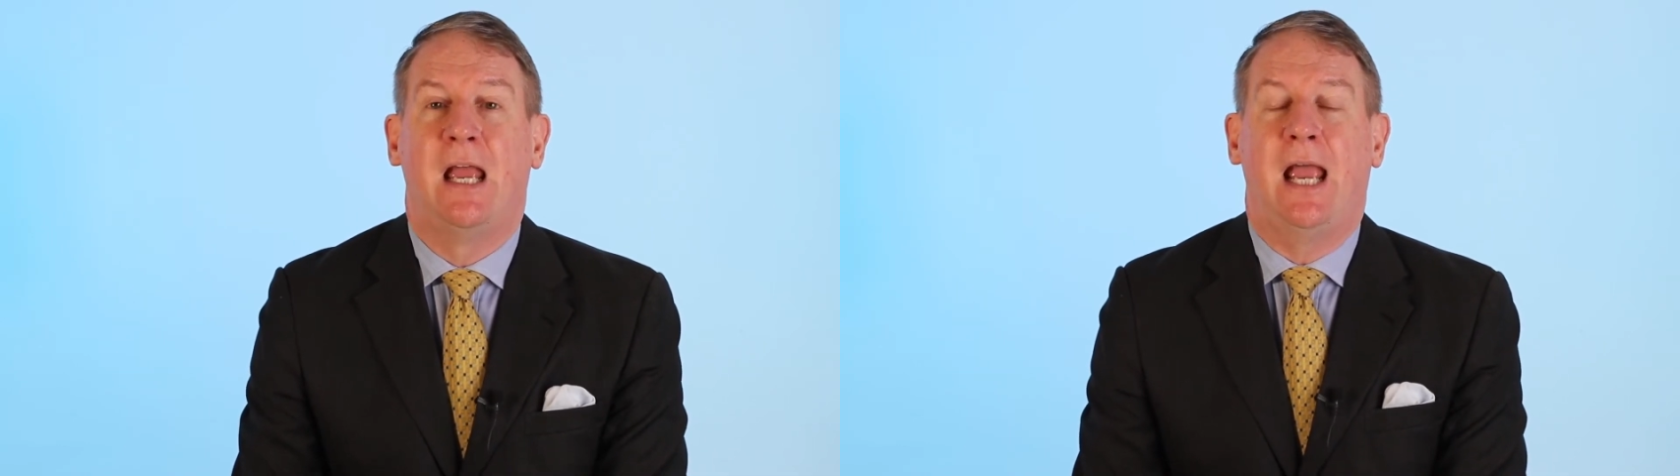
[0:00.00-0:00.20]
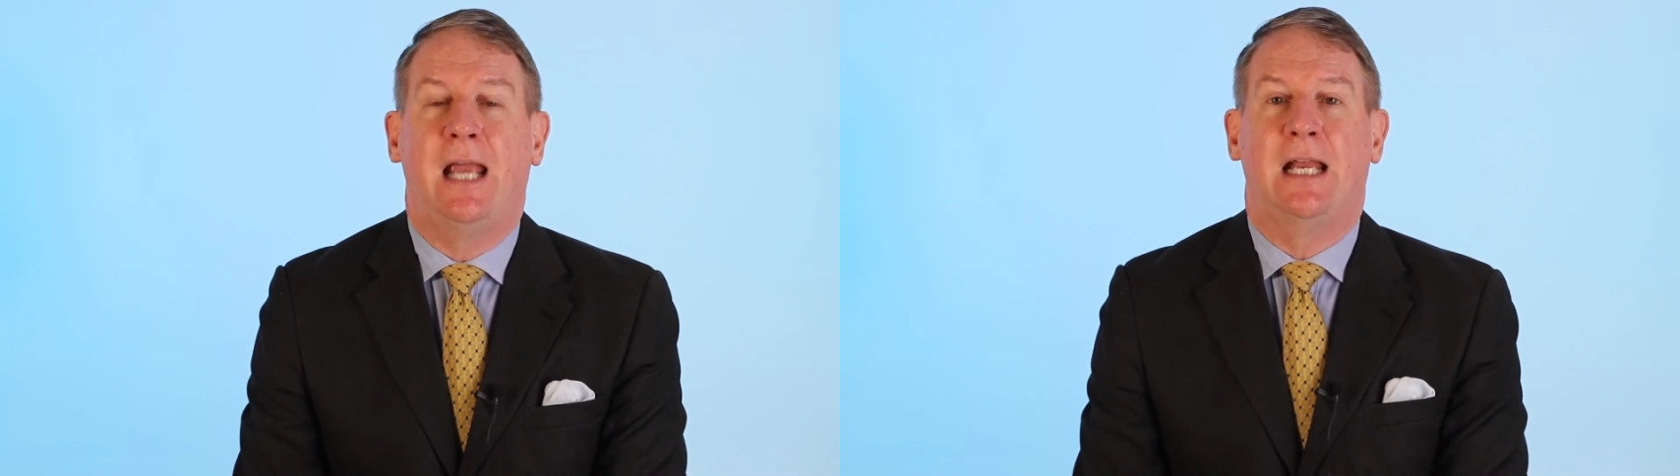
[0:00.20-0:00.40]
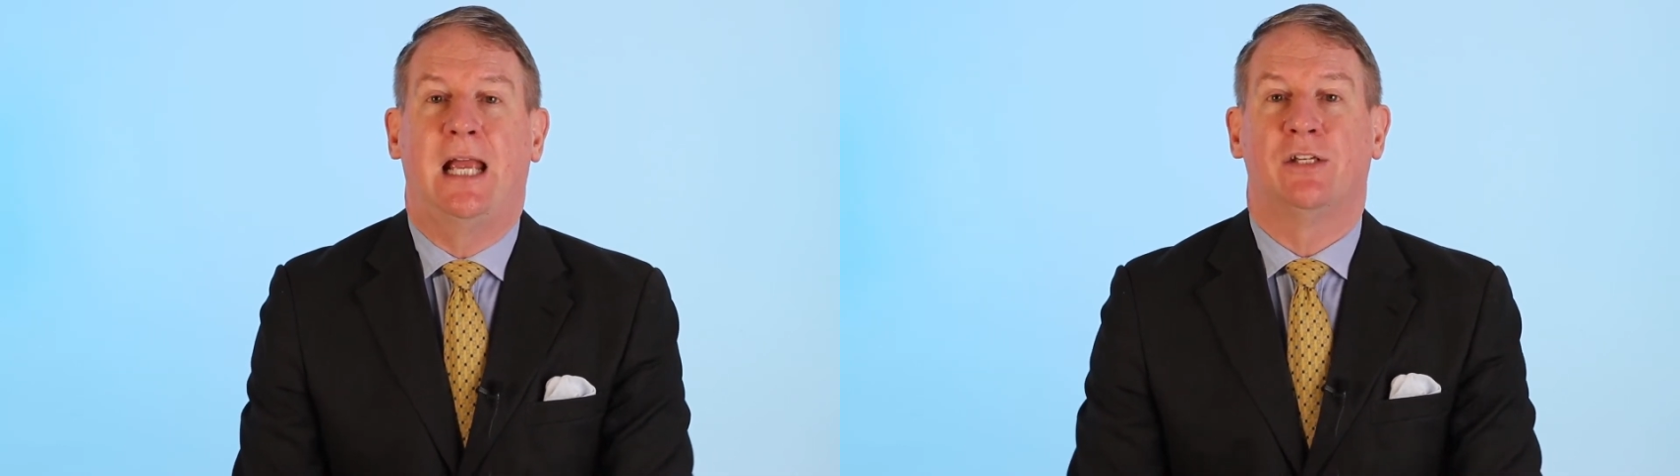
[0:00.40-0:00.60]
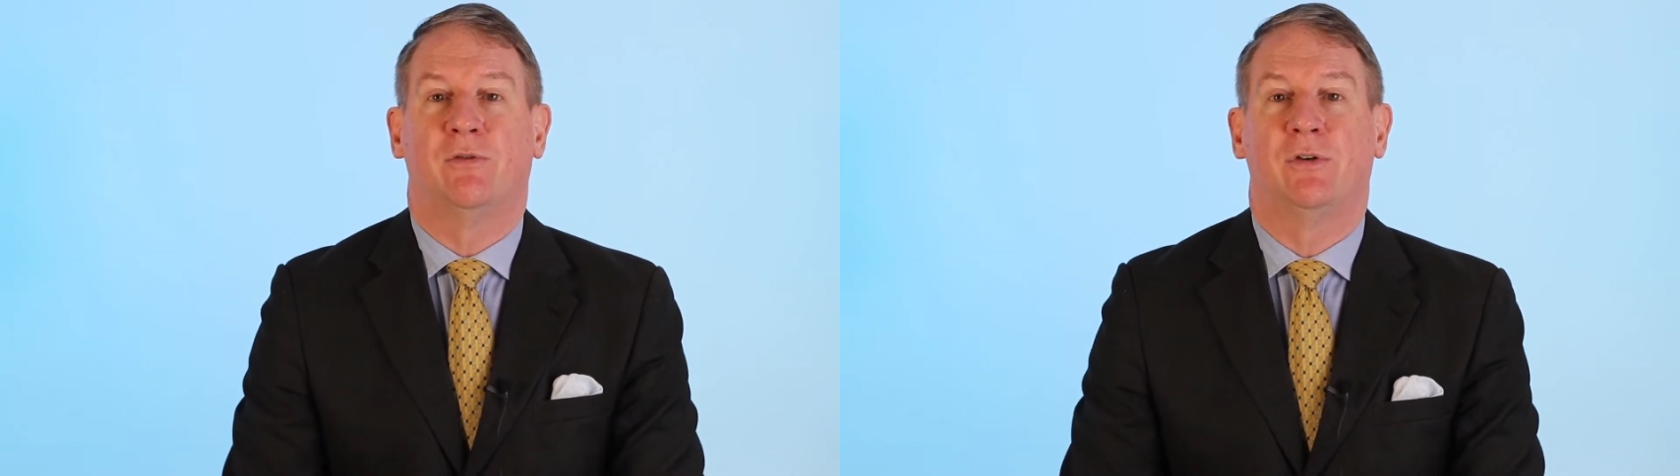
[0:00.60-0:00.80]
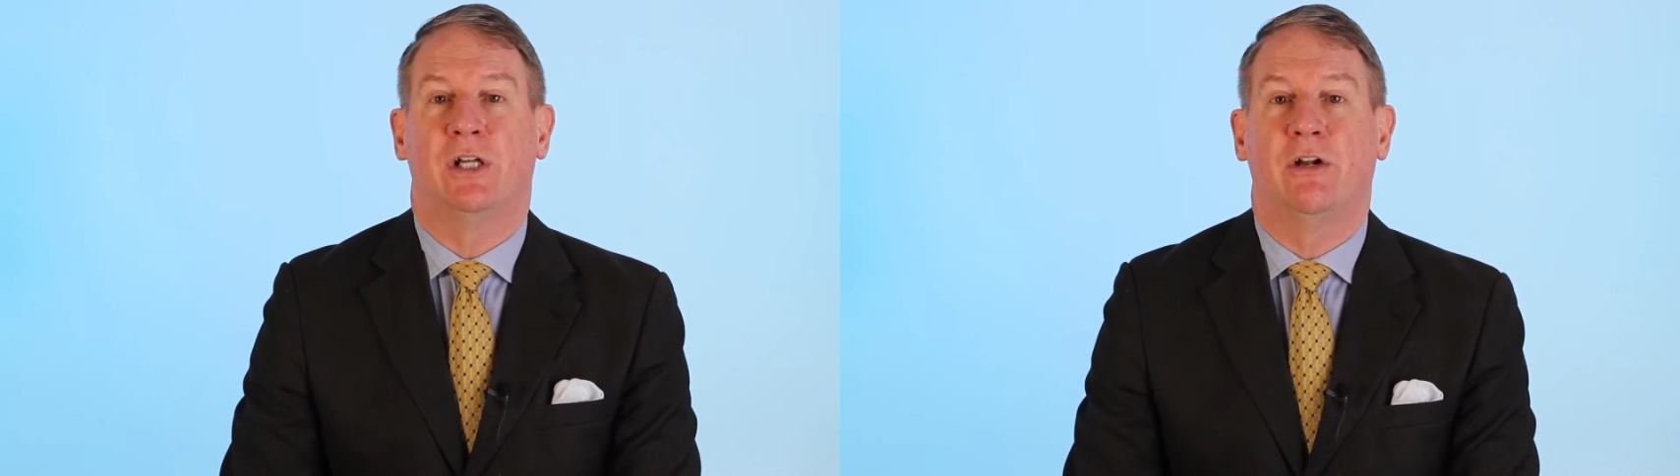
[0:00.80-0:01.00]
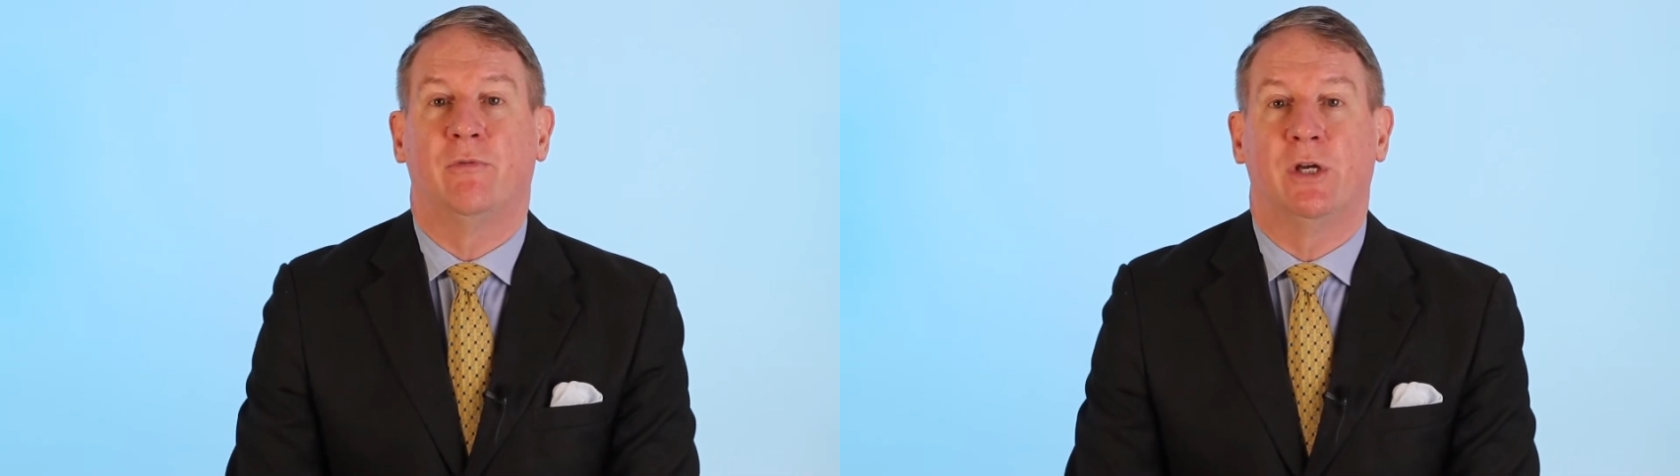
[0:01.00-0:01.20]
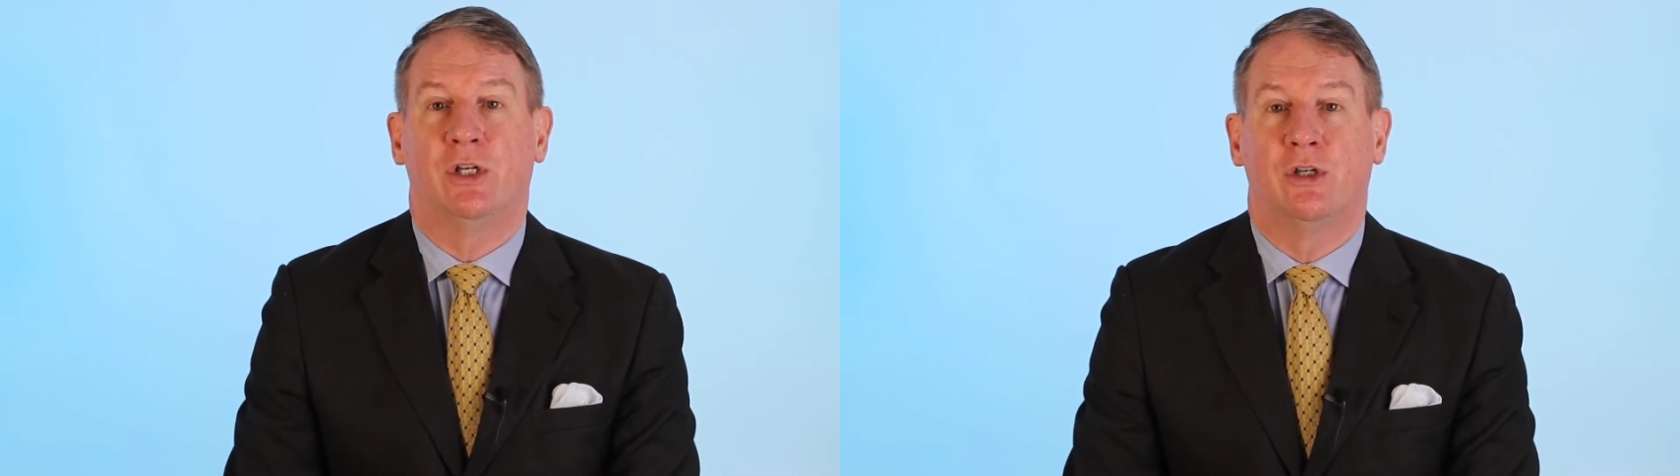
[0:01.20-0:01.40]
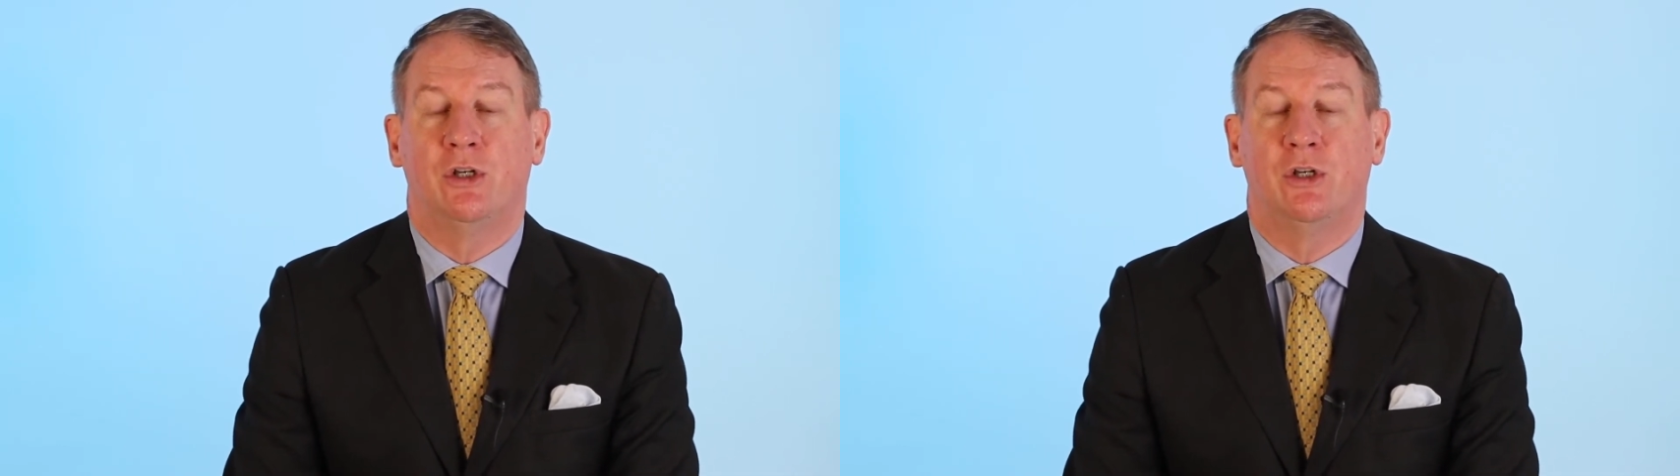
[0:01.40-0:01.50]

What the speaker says: and as a result of which,